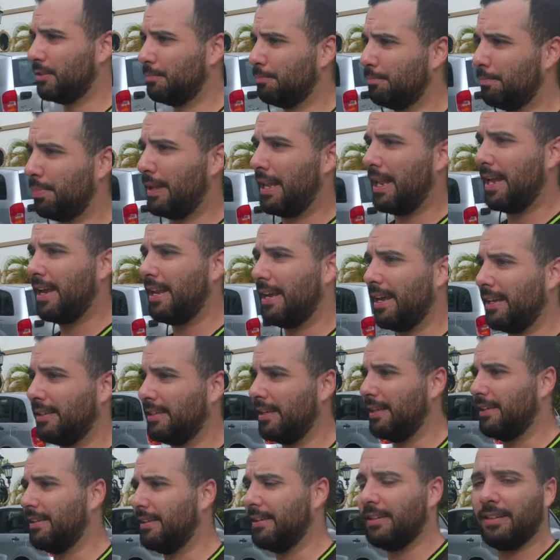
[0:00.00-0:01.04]
just play
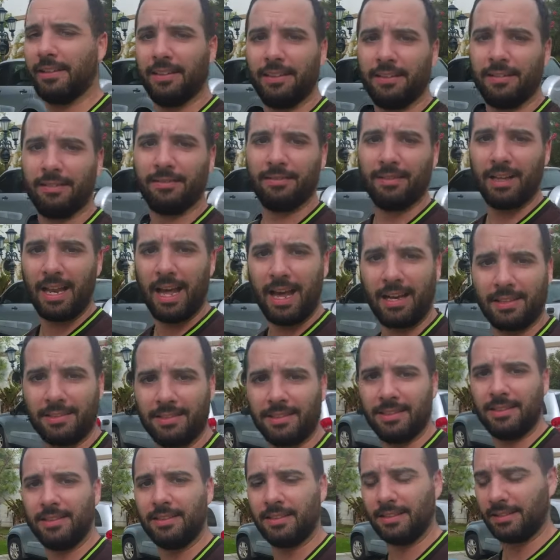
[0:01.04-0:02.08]
like they did in
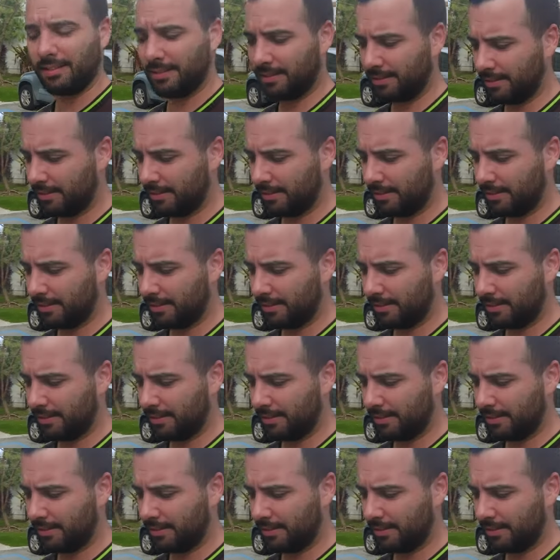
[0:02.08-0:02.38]
last season.